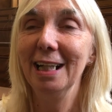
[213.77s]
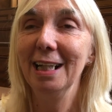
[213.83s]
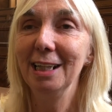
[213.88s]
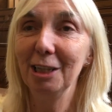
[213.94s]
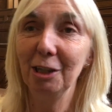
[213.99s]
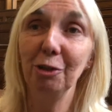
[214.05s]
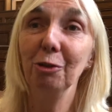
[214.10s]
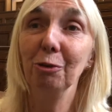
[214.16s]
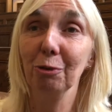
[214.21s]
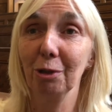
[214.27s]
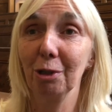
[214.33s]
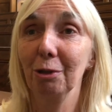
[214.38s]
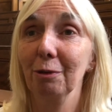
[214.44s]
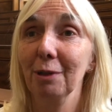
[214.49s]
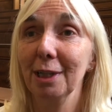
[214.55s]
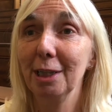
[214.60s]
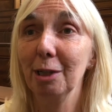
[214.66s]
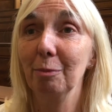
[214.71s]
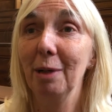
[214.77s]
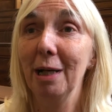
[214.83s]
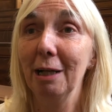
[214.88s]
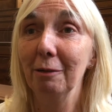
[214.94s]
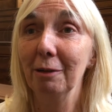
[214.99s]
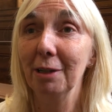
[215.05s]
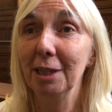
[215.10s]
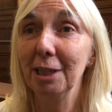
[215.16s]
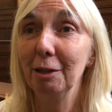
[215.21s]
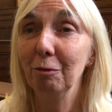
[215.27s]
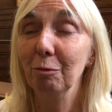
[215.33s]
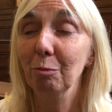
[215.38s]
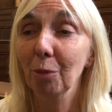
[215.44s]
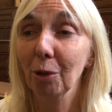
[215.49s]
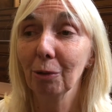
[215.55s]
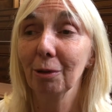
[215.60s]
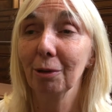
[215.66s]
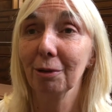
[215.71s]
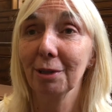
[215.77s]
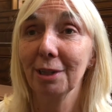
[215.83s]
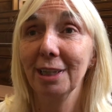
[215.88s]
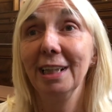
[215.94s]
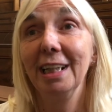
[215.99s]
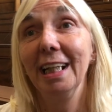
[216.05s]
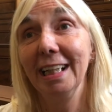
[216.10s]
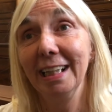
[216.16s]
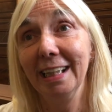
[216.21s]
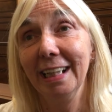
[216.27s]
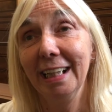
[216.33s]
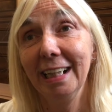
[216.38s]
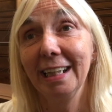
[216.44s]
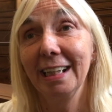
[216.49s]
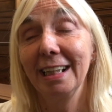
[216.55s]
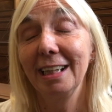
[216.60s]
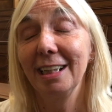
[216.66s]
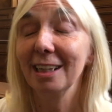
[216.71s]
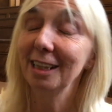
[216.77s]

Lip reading: to talk to us about the different models that exist.